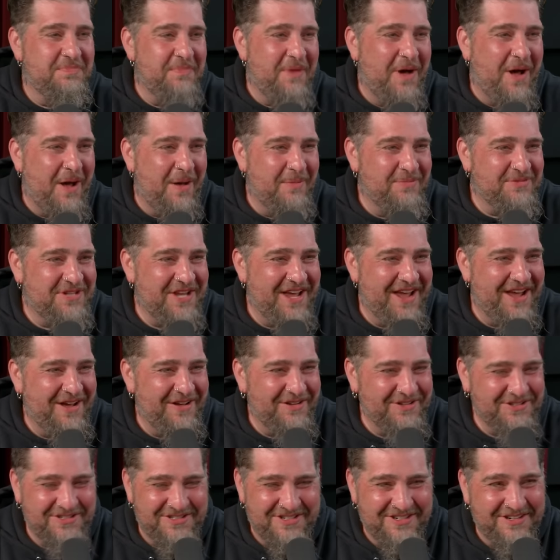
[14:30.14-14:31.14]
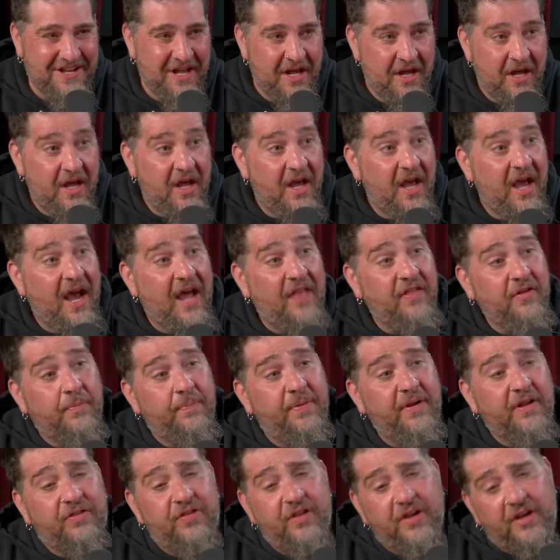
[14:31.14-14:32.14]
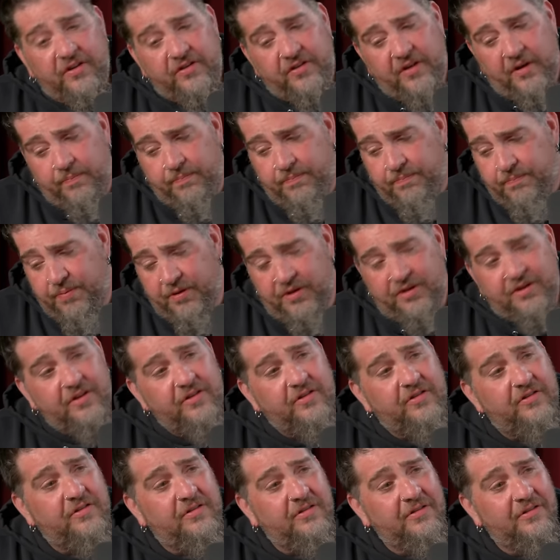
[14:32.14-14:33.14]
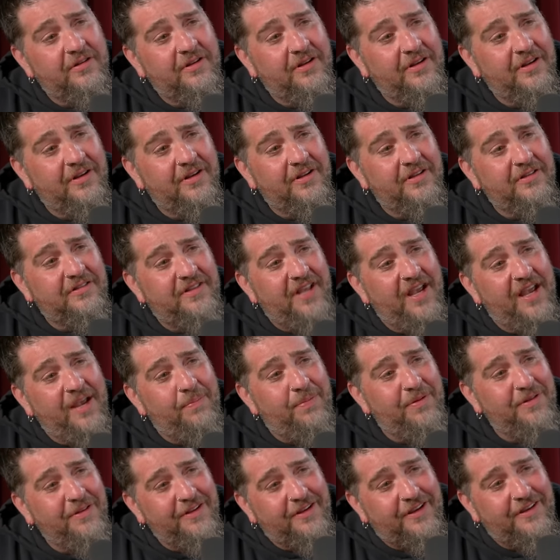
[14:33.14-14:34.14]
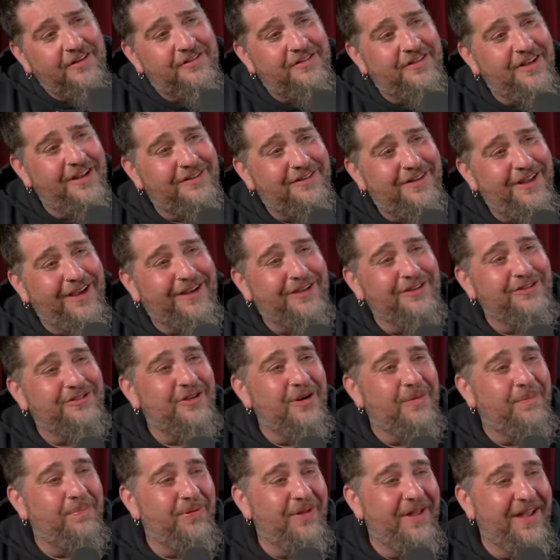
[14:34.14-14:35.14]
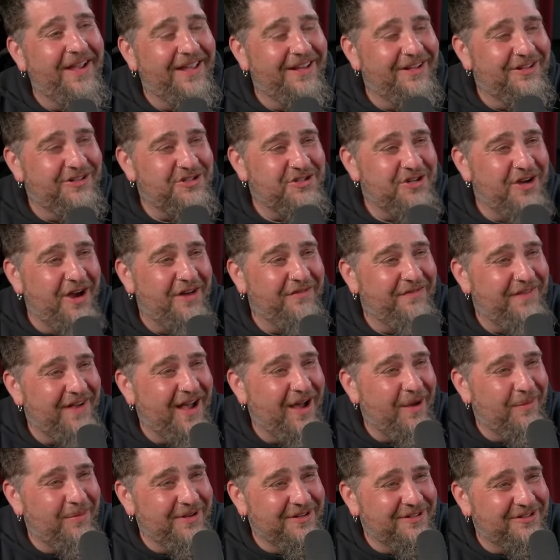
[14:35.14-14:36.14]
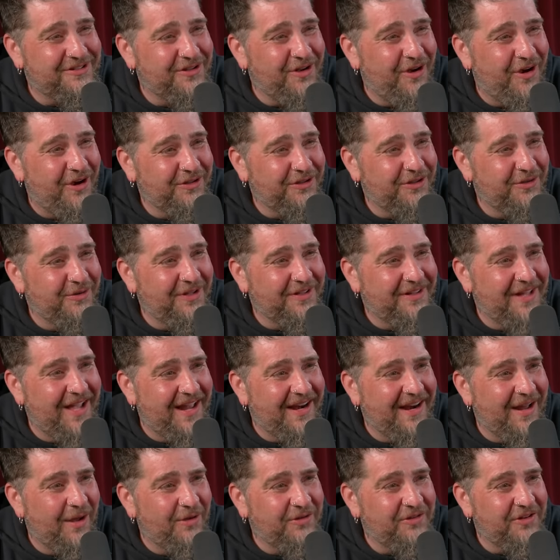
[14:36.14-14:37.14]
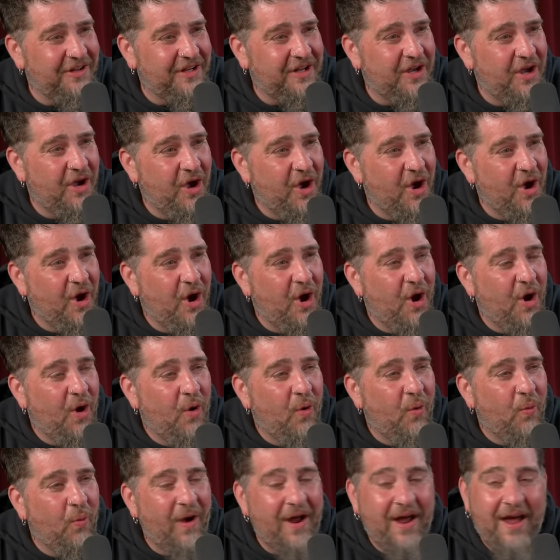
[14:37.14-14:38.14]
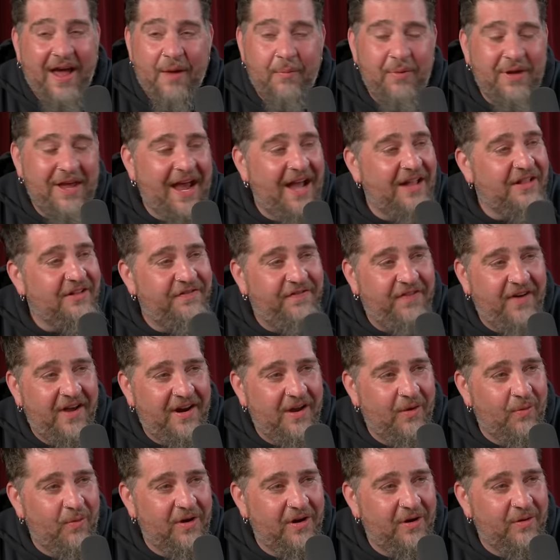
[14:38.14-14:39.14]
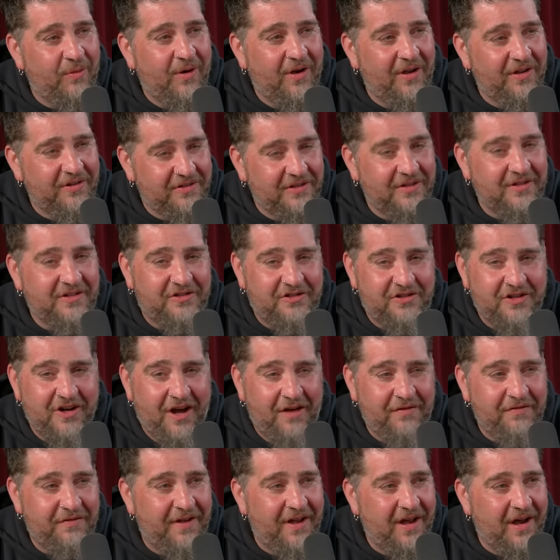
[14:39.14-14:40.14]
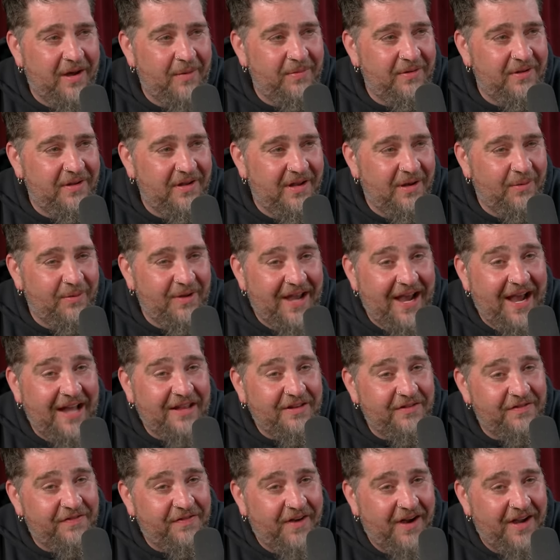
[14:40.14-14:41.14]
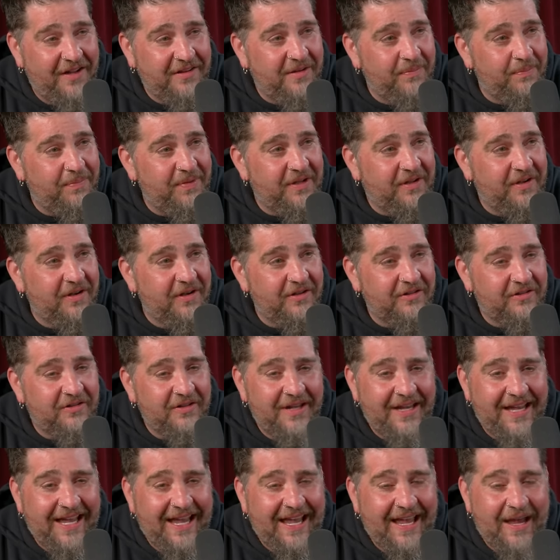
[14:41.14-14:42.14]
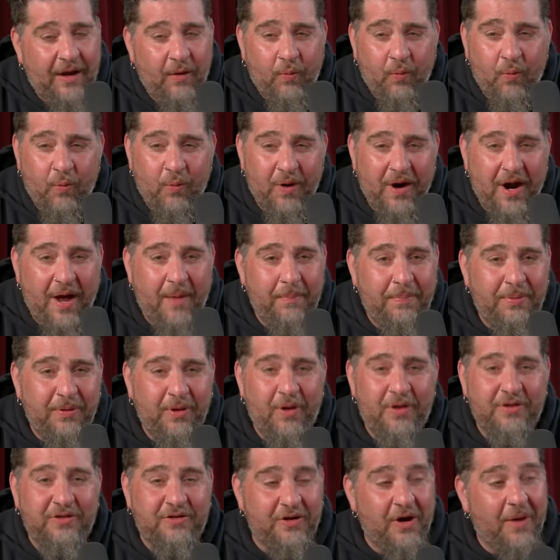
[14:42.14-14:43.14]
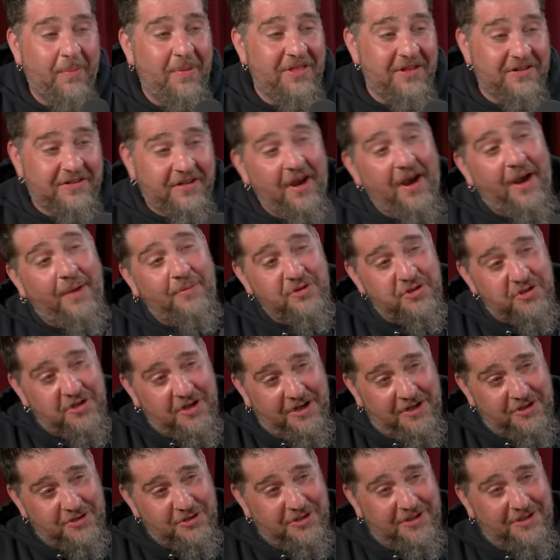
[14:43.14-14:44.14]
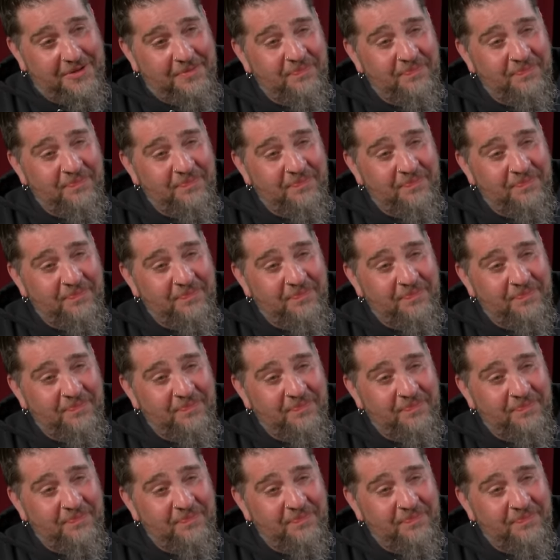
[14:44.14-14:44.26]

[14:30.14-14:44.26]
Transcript: mom's house, and and their big thing is they put this tape in the cassette deck and start playing It's John Valby's song doing that. And I was like, what? And we had to wow. find out what it was. And it's John Valby. And we had to find it because what I'm blowing, talk about the times changing.